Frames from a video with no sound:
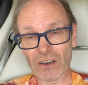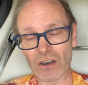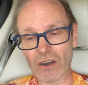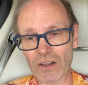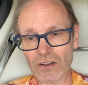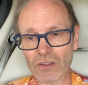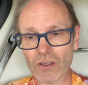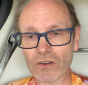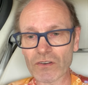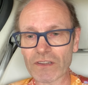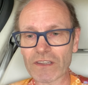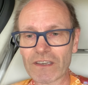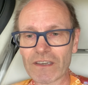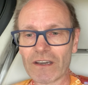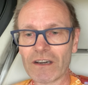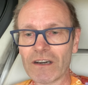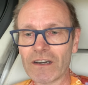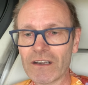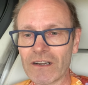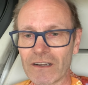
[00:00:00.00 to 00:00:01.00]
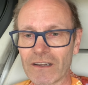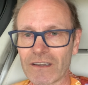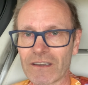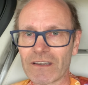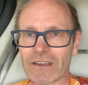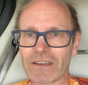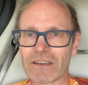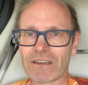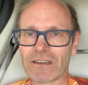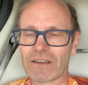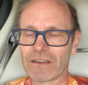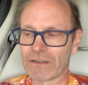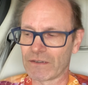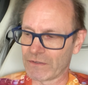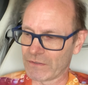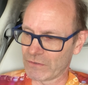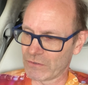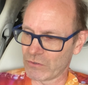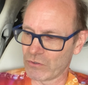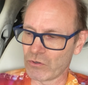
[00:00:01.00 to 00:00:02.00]
unlock the car,
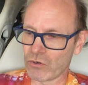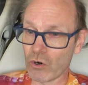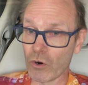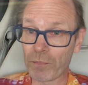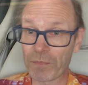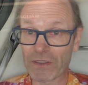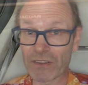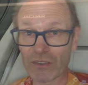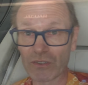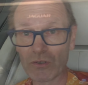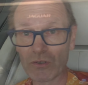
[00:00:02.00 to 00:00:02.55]
open the